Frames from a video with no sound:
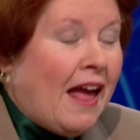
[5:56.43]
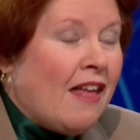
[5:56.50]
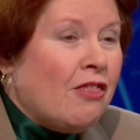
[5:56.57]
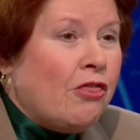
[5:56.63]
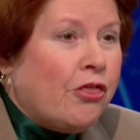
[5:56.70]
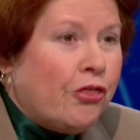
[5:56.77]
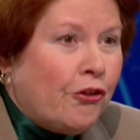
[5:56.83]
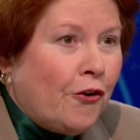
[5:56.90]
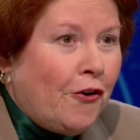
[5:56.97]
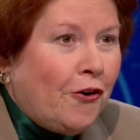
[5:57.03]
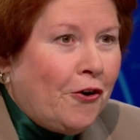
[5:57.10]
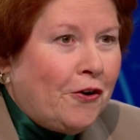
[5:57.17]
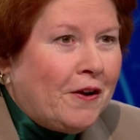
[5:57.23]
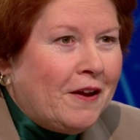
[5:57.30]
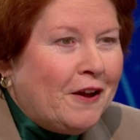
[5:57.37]
And
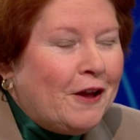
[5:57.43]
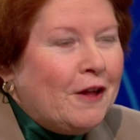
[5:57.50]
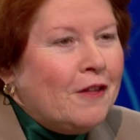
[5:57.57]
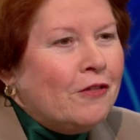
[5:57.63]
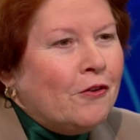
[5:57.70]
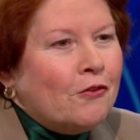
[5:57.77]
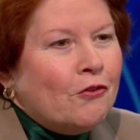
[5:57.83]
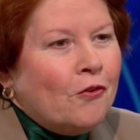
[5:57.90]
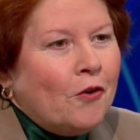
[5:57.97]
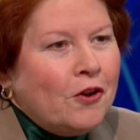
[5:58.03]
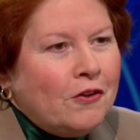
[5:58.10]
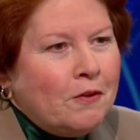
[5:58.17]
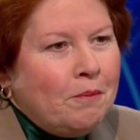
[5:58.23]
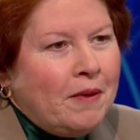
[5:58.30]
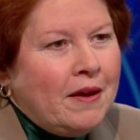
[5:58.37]
third, there's
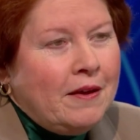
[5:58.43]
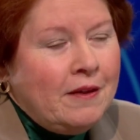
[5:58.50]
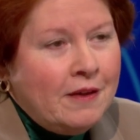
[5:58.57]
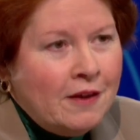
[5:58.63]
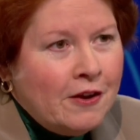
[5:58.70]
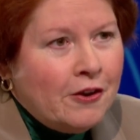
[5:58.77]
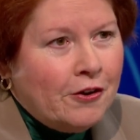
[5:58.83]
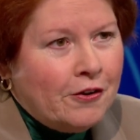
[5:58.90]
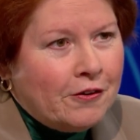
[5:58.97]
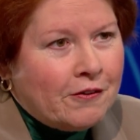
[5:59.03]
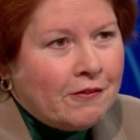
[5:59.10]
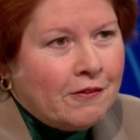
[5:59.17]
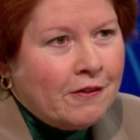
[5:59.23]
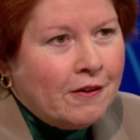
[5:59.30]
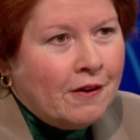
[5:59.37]
going to be
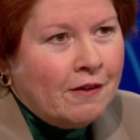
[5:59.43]
years